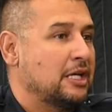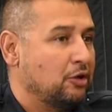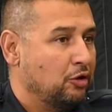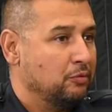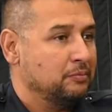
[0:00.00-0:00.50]

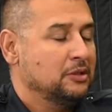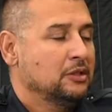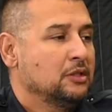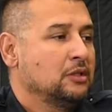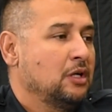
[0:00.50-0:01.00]
at home.
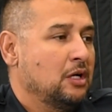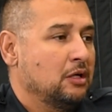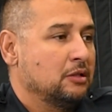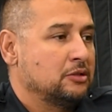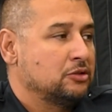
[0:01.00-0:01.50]

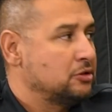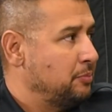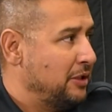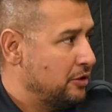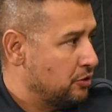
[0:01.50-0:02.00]

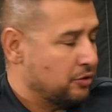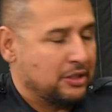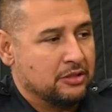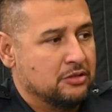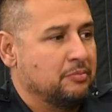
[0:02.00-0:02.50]
Speaking to your
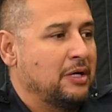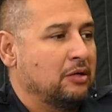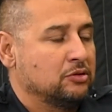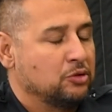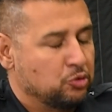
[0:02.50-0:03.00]
kids
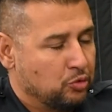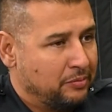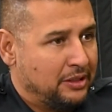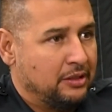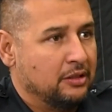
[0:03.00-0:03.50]
about social
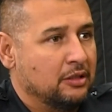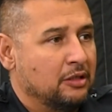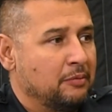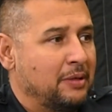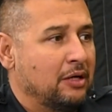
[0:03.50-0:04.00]

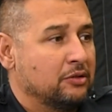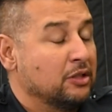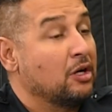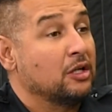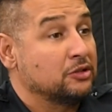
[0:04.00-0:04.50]
media, about
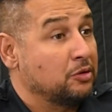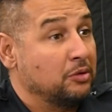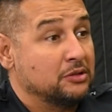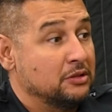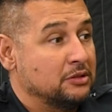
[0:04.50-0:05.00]
the
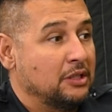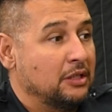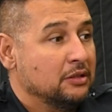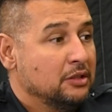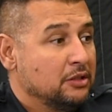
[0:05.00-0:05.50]
consequences,
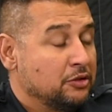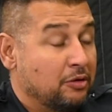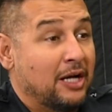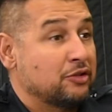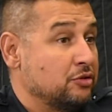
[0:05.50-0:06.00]
that
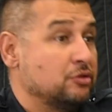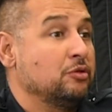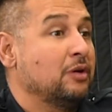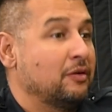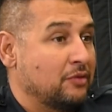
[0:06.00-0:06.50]
your actions
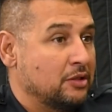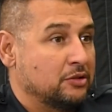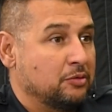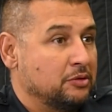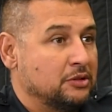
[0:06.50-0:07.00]
do have
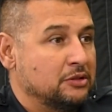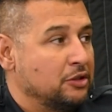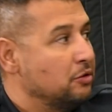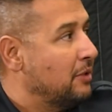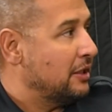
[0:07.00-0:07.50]
consequences,
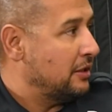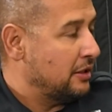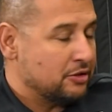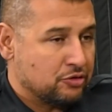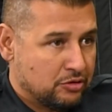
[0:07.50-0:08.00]
and you might
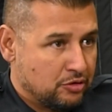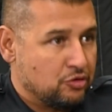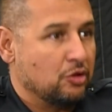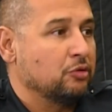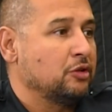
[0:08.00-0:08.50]
think it's just a
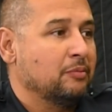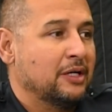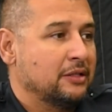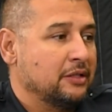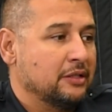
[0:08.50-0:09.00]
joke. You
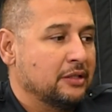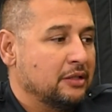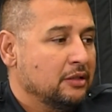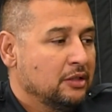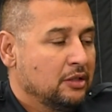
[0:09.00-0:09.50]
might think
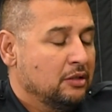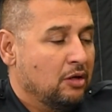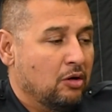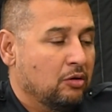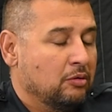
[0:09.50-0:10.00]
that,
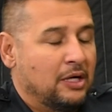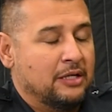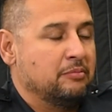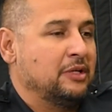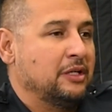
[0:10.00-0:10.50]
oh, I
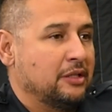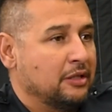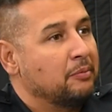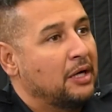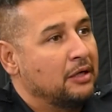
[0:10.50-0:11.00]
didn't mean
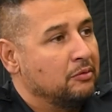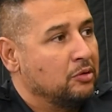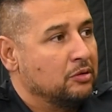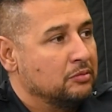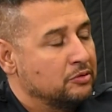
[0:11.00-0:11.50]
anything by it.
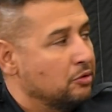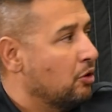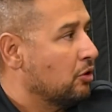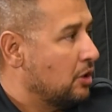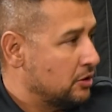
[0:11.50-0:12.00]
Well, there
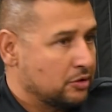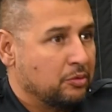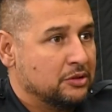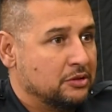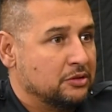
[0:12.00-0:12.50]
are
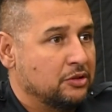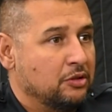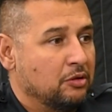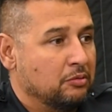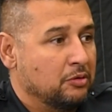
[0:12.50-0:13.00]
consequences,
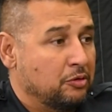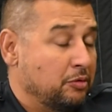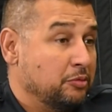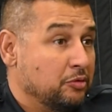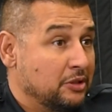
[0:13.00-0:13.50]

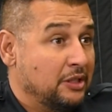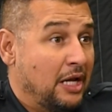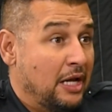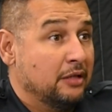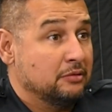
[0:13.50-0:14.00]

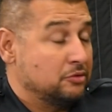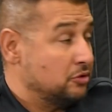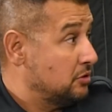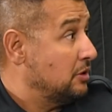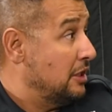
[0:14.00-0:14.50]
criminally and
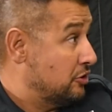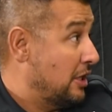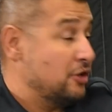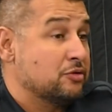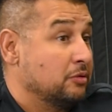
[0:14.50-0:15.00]
just
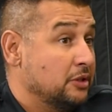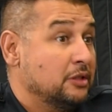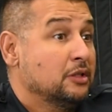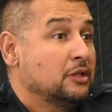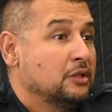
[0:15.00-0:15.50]

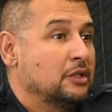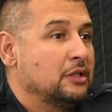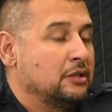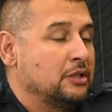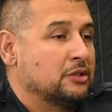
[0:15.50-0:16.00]
educationally,
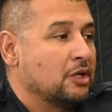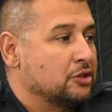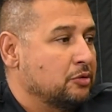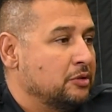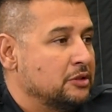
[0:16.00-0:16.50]
these
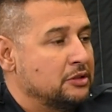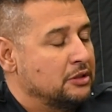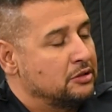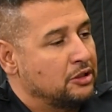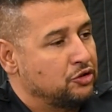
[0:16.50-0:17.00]
consequences.
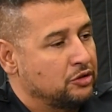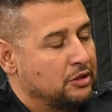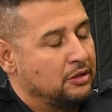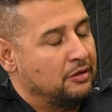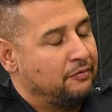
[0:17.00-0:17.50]
And it's not just
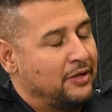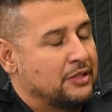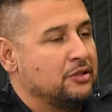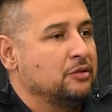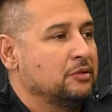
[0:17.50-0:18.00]
going to
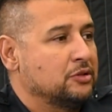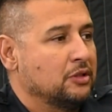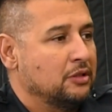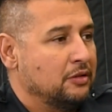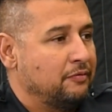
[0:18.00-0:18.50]
affect you, it's
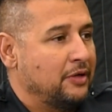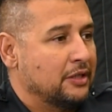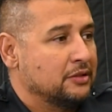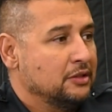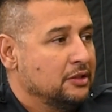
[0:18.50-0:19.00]
going to
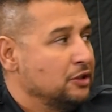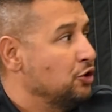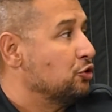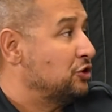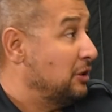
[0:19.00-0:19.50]
affect
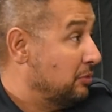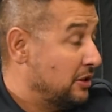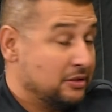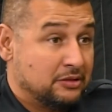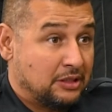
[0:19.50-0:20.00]
your
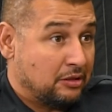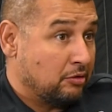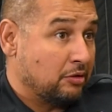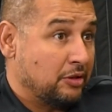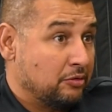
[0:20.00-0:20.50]
siblings that
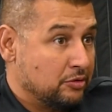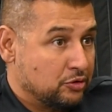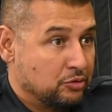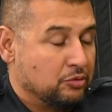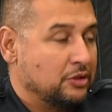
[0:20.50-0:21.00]
are here in
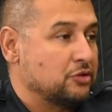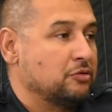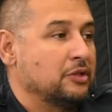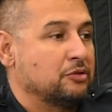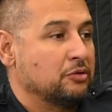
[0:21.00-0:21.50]
the school
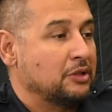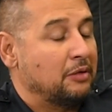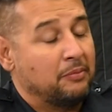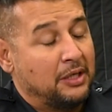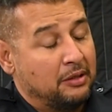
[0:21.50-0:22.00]
district or
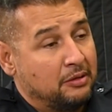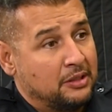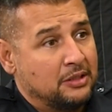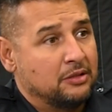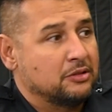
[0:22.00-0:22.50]
that may
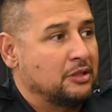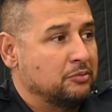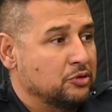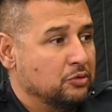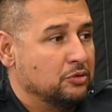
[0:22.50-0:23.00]
attend the
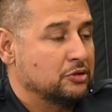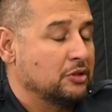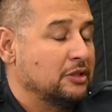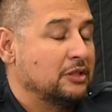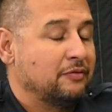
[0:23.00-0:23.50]
same school. It's
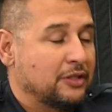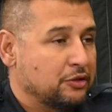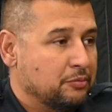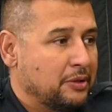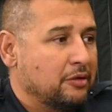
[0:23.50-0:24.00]
going to
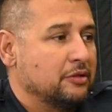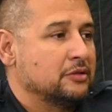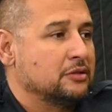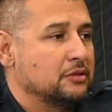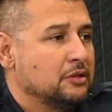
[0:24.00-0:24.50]
affect your
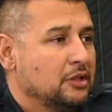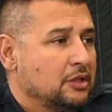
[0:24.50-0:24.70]
parents. And